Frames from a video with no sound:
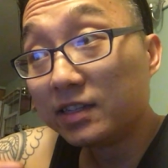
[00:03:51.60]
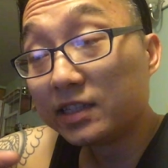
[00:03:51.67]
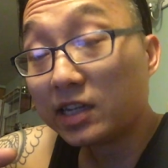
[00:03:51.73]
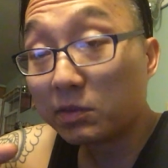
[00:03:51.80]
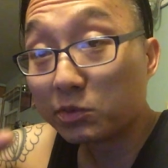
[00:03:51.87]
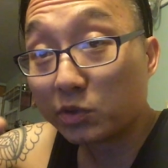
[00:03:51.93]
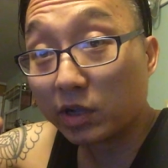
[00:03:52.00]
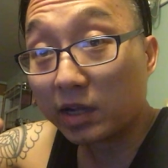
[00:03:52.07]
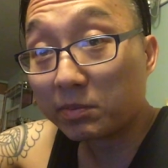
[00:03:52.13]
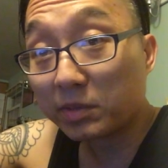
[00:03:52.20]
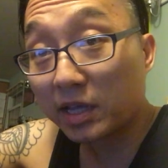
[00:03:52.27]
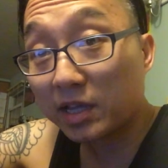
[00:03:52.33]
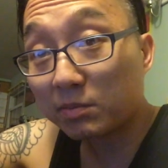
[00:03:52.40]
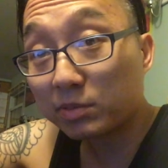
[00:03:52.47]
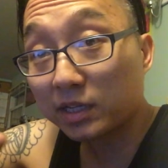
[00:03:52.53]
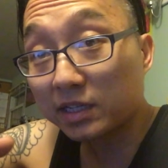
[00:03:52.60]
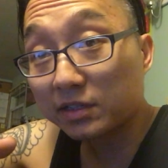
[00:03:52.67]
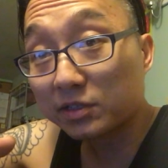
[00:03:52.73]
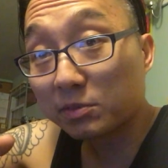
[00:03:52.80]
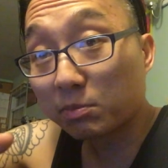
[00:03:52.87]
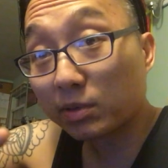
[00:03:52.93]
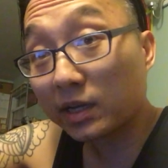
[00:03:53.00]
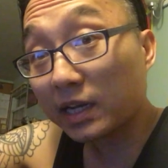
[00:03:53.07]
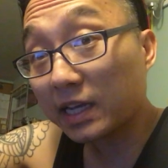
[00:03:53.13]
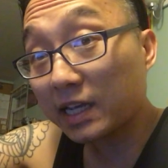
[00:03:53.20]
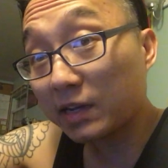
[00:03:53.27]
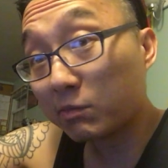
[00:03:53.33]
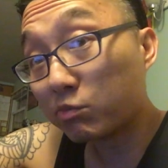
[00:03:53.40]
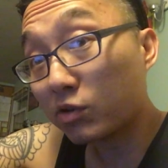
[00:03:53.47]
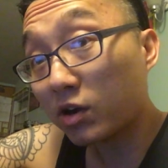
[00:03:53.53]
WNBA players play
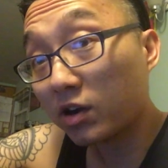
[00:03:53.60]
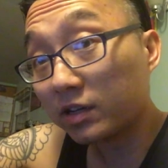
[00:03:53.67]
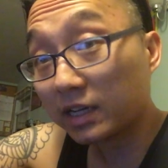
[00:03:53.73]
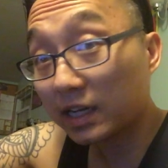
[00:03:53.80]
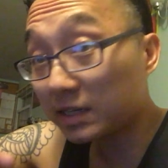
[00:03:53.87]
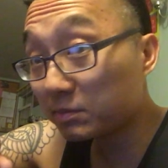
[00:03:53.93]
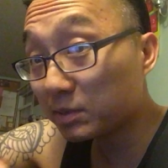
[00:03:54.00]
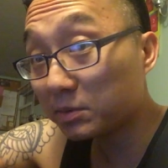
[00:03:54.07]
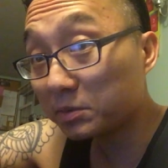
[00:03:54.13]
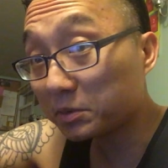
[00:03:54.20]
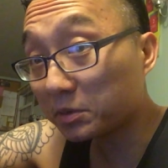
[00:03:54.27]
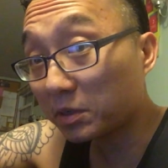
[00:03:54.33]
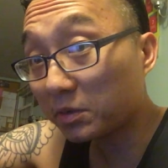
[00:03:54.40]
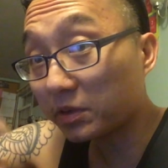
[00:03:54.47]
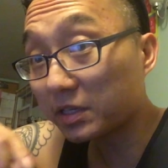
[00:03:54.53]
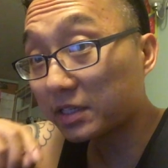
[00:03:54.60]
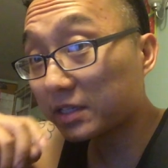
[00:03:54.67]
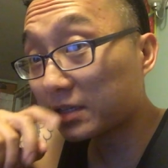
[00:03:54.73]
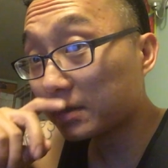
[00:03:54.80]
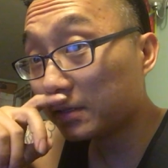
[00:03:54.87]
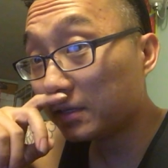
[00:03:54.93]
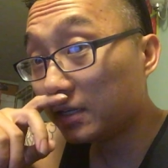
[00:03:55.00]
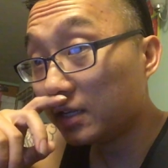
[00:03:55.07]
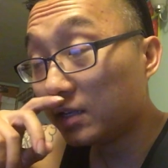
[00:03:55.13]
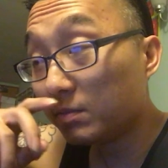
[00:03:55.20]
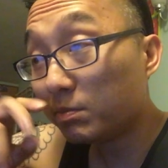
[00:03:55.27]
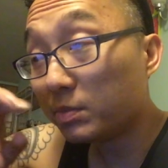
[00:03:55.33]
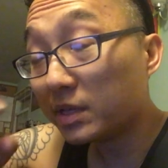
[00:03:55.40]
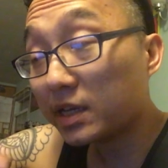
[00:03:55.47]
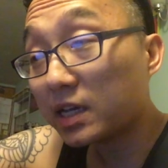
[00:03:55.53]
abroad. A lot of people don't know this
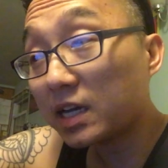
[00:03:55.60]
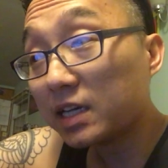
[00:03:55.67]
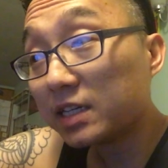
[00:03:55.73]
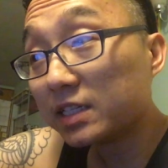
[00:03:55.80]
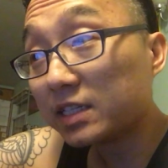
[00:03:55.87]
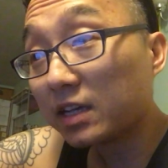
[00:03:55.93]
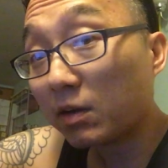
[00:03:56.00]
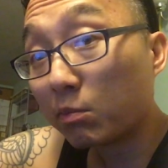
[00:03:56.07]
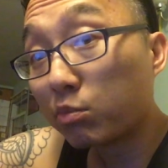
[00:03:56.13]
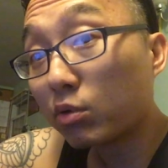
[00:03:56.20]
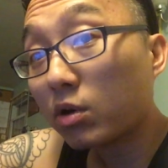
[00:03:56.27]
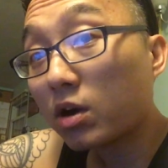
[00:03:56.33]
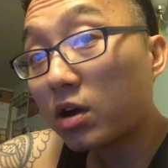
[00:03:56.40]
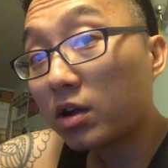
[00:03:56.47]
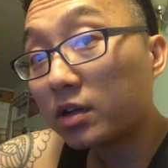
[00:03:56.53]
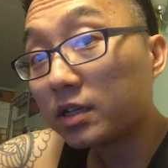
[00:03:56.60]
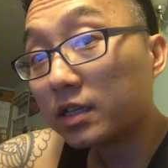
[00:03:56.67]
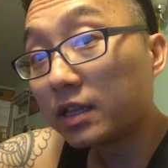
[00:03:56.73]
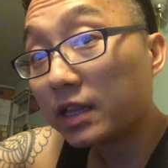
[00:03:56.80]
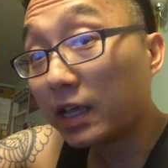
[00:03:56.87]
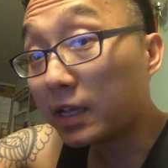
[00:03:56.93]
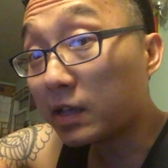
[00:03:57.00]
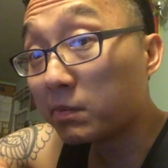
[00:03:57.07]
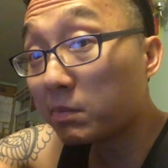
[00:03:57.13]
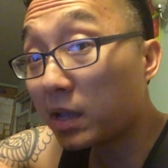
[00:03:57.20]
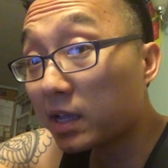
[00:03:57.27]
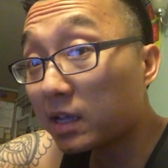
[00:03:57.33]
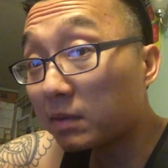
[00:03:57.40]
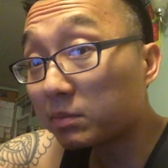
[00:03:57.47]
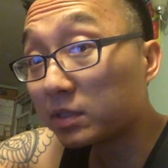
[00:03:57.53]
because abroad they can
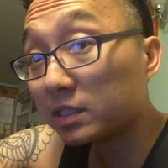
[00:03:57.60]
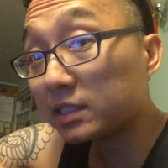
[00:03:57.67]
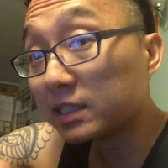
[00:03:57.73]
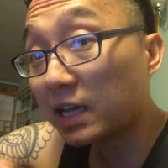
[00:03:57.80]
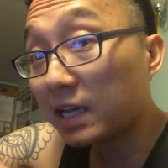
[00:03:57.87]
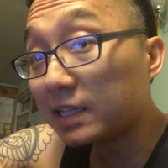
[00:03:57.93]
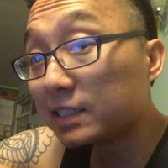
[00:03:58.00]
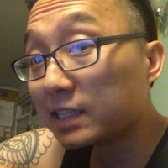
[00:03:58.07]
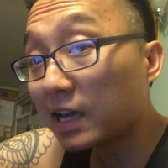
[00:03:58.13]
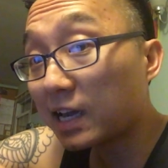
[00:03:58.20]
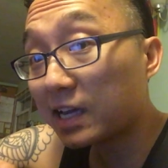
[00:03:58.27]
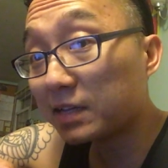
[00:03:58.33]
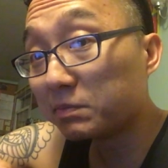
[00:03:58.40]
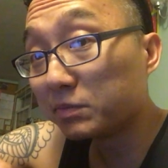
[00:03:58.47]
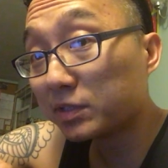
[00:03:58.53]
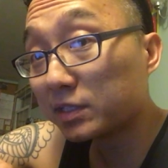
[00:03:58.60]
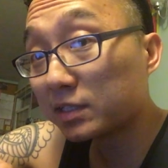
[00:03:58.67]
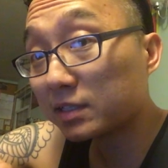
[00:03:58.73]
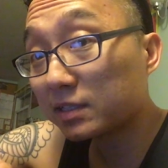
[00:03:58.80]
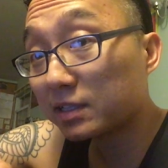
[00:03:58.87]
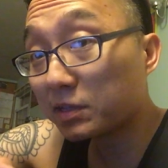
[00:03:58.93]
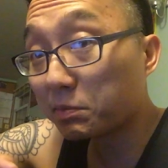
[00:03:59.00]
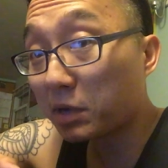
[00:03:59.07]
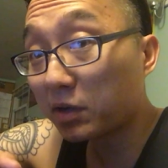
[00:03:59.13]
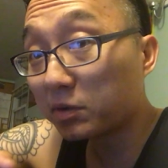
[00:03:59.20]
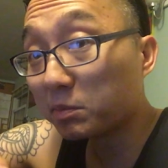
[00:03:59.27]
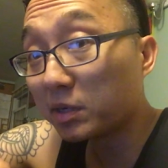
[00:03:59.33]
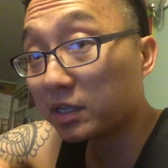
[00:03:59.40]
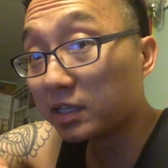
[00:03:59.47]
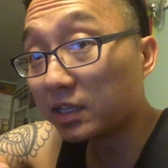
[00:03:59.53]
make up to 10 times the amount
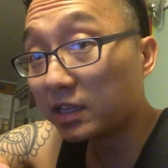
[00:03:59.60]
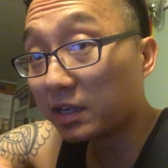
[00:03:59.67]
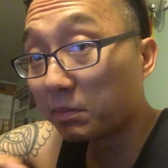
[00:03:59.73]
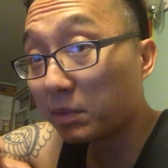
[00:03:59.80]
of money they